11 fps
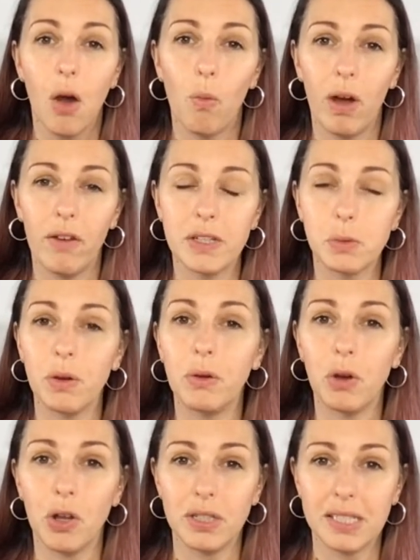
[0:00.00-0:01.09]
One of us will
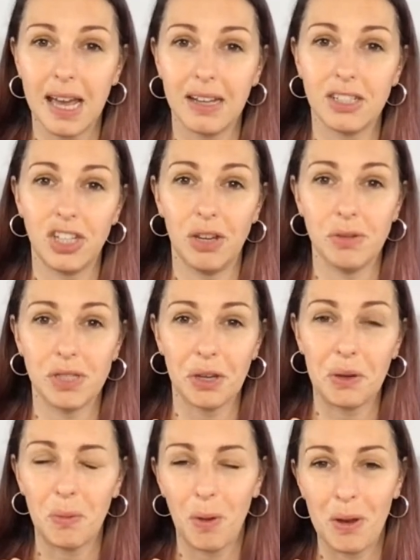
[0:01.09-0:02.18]
contact you so
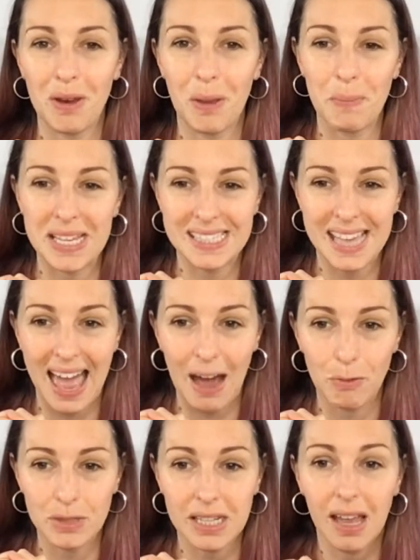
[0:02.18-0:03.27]
you won't miss
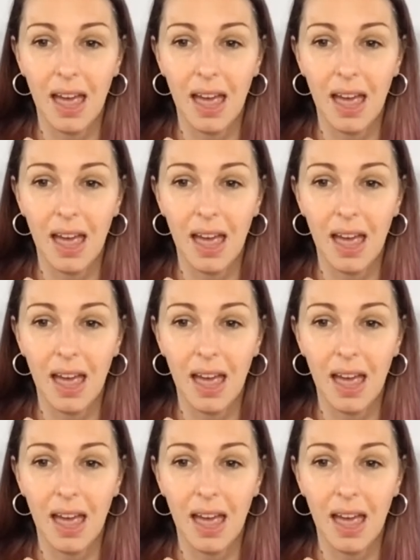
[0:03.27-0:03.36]
out.